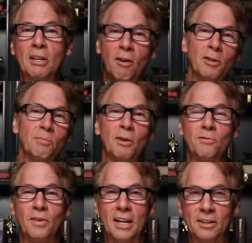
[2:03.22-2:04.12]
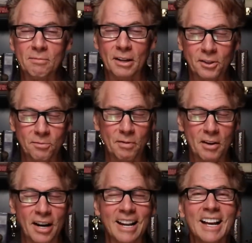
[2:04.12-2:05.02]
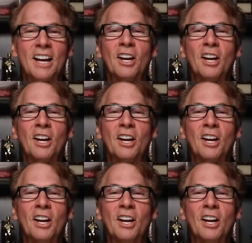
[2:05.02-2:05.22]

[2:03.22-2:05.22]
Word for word: me, always put faith in my spirit.